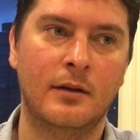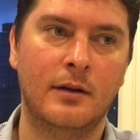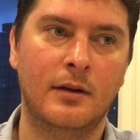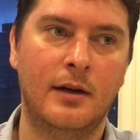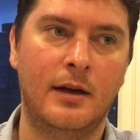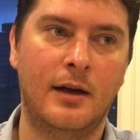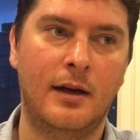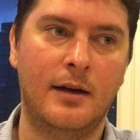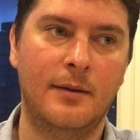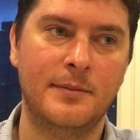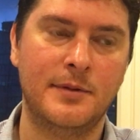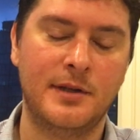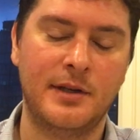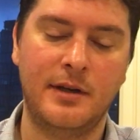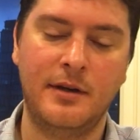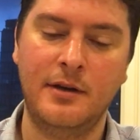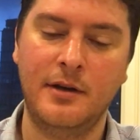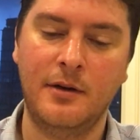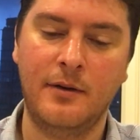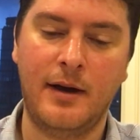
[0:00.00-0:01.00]
So you
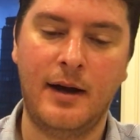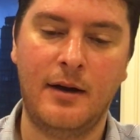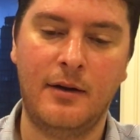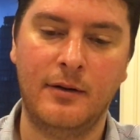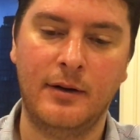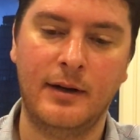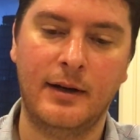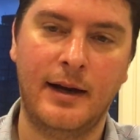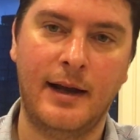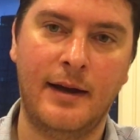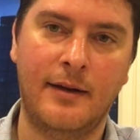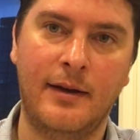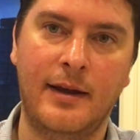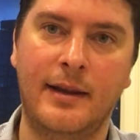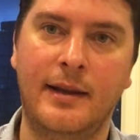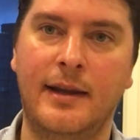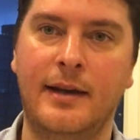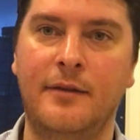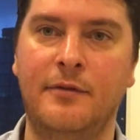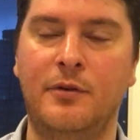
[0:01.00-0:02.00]
can go out and
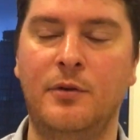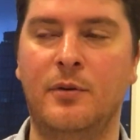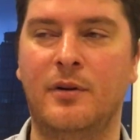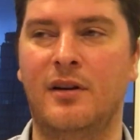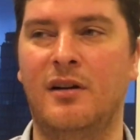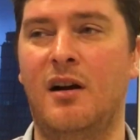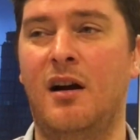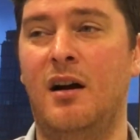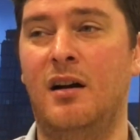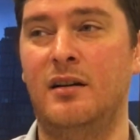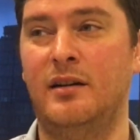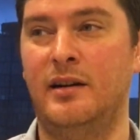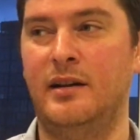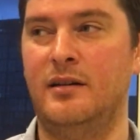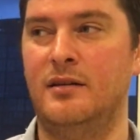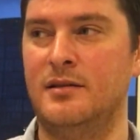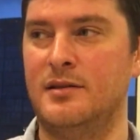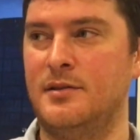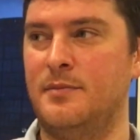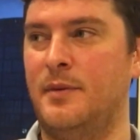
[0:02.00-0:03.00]
then if you want
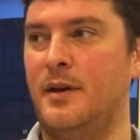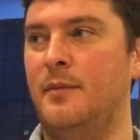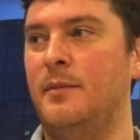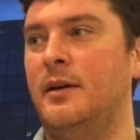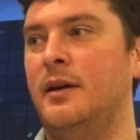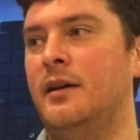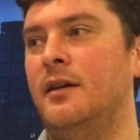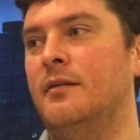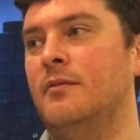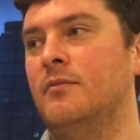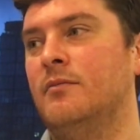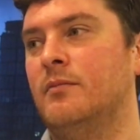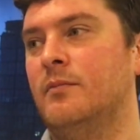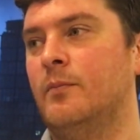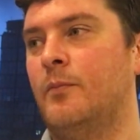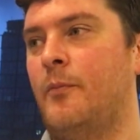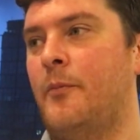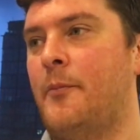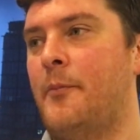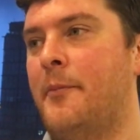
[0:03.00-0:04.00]
cocktails, maybe,
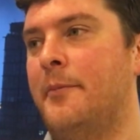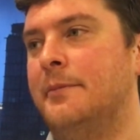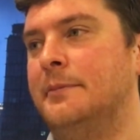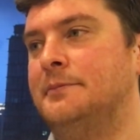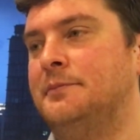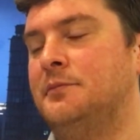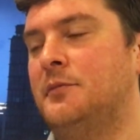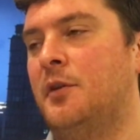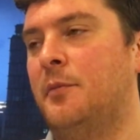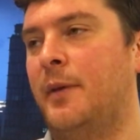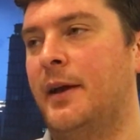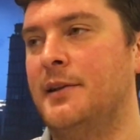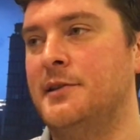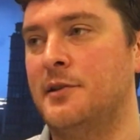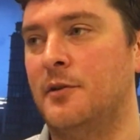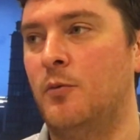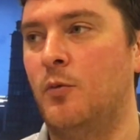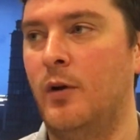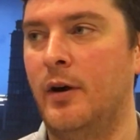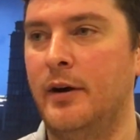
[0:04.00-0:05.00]
depends on
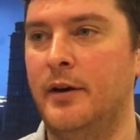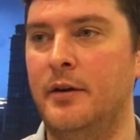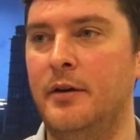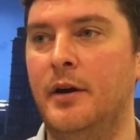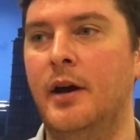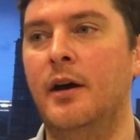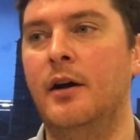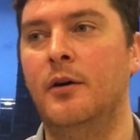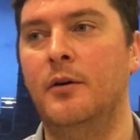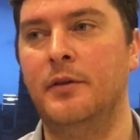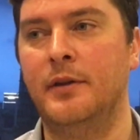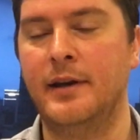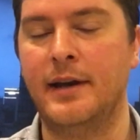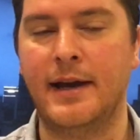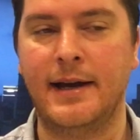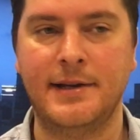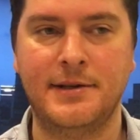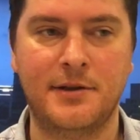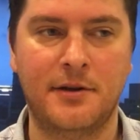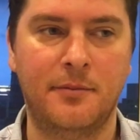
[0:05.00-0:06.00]
where you go. The
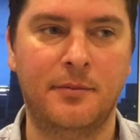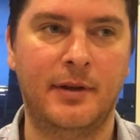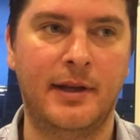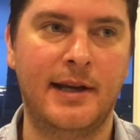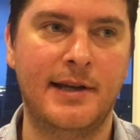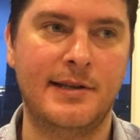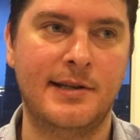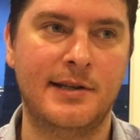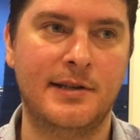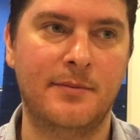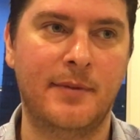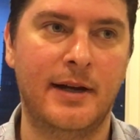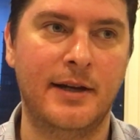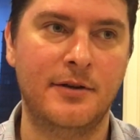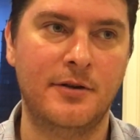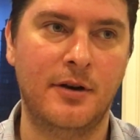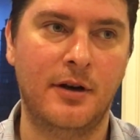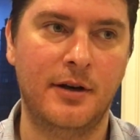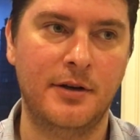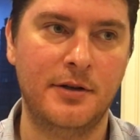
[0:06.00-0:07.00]
nicer places might
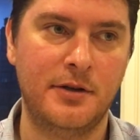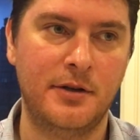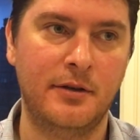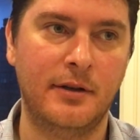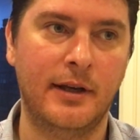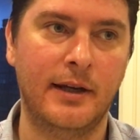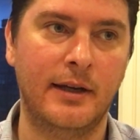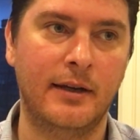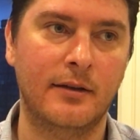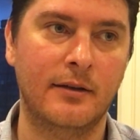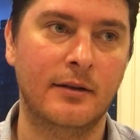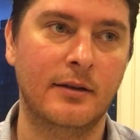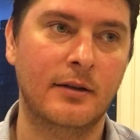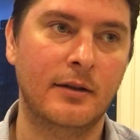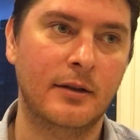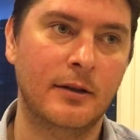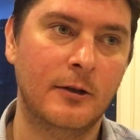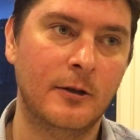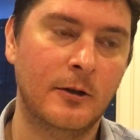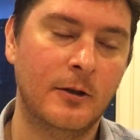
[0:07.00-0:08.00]
charge you like
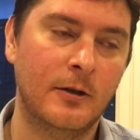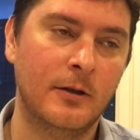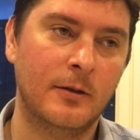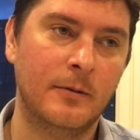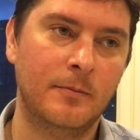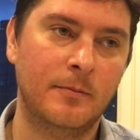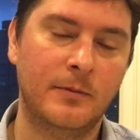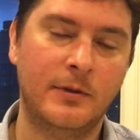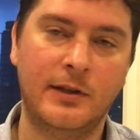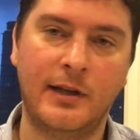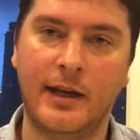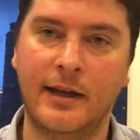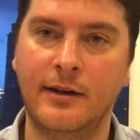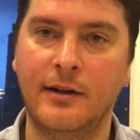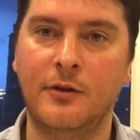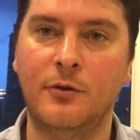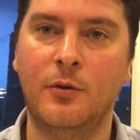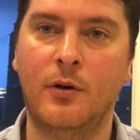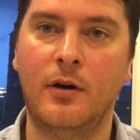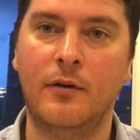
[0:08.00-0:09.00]
$10 to
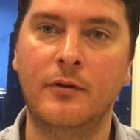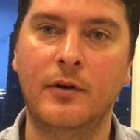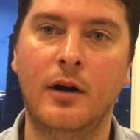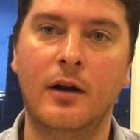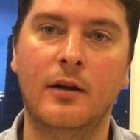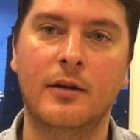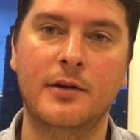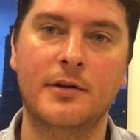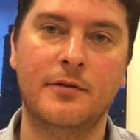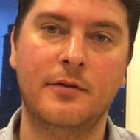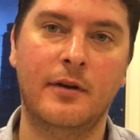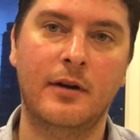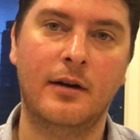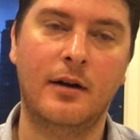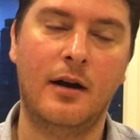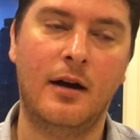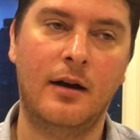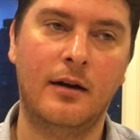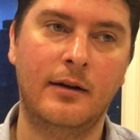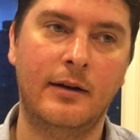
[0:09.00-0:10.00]
$12 for a
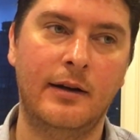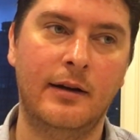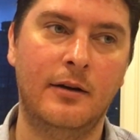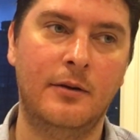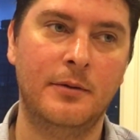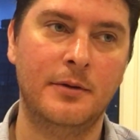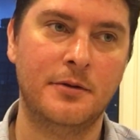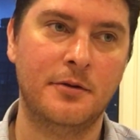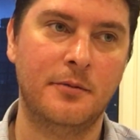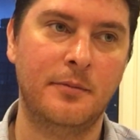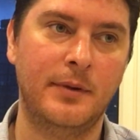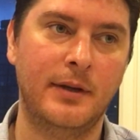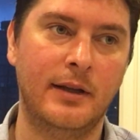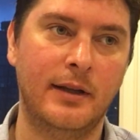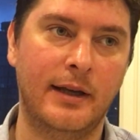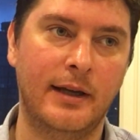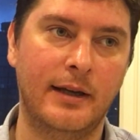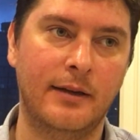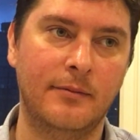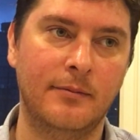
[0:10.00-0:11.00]
cocktail, which would be
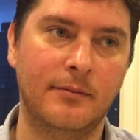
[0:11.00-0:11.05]
like